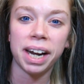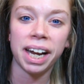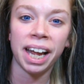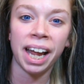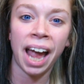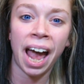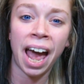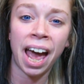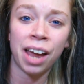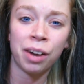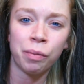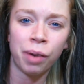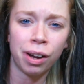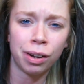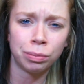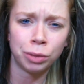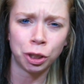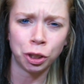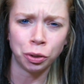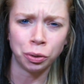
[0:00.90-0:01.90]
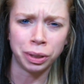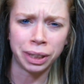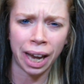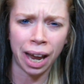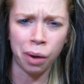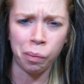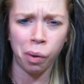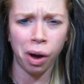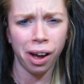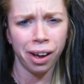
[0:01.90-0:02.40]
and welcome to
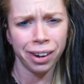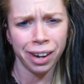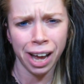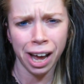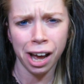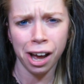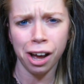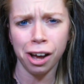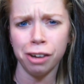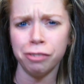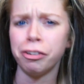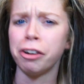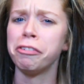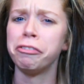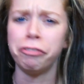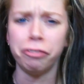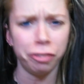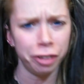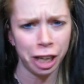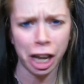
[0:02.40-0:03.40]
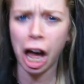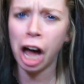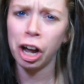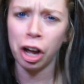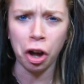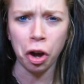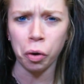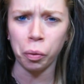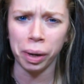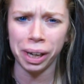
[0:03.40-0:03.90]
day one of
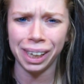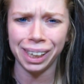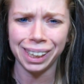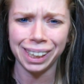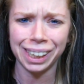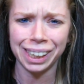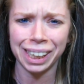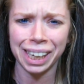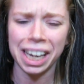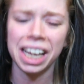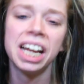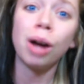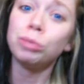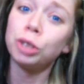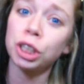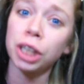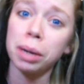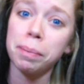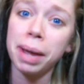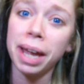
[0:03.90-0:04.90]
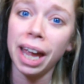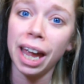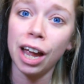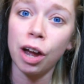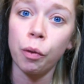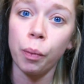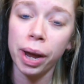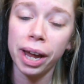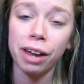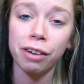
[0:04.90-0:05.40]
Vlogoween. I'm just gonna make
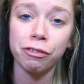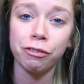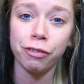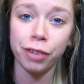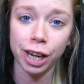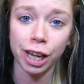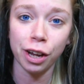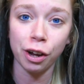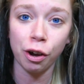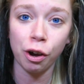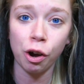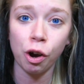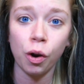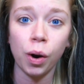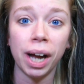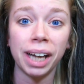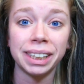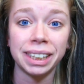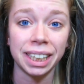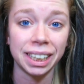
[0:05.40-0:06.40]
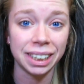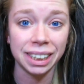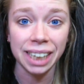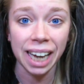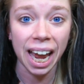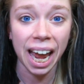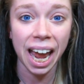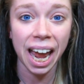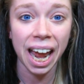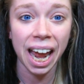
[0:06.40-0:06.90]
a quick video
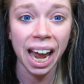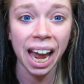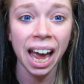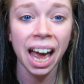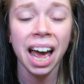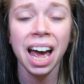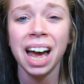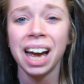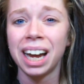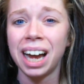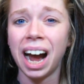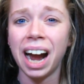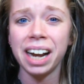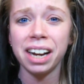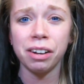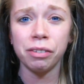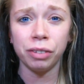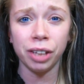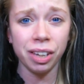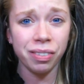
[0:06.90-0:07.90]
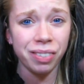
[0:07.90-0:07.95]
today, kind of